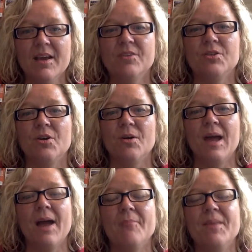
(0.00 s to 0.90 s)
So
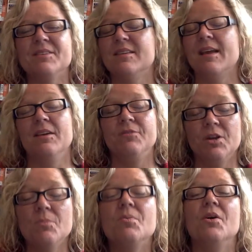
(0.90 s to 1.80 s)
as I say, if
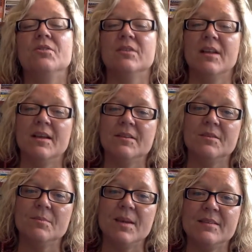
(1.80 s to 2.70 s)
you can personalize
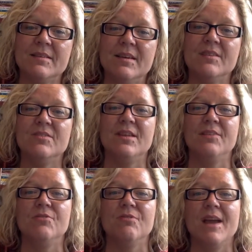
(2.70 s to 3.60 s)
the message, then
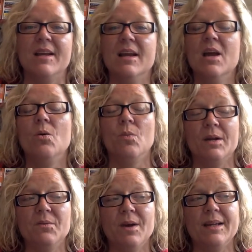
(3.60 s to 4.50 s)
great.
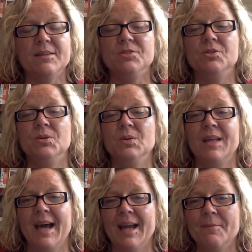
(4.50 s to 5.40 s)
One way to do
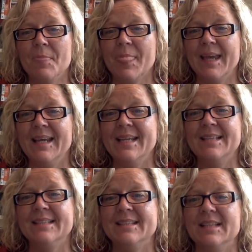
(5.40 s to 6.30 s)
that
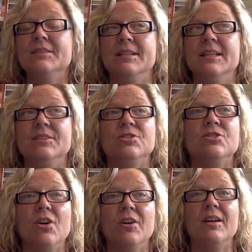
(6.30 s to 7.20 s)
is that's
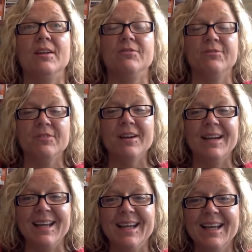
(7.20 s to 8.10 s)
totally
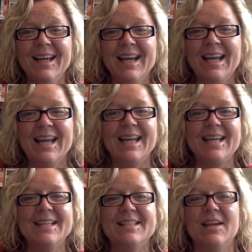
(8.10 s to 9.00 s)
free,
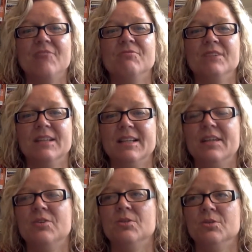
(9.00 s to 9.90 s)
is a
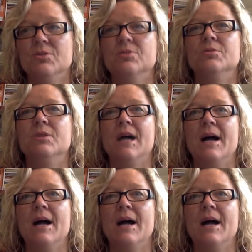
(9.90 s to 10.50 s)
really cool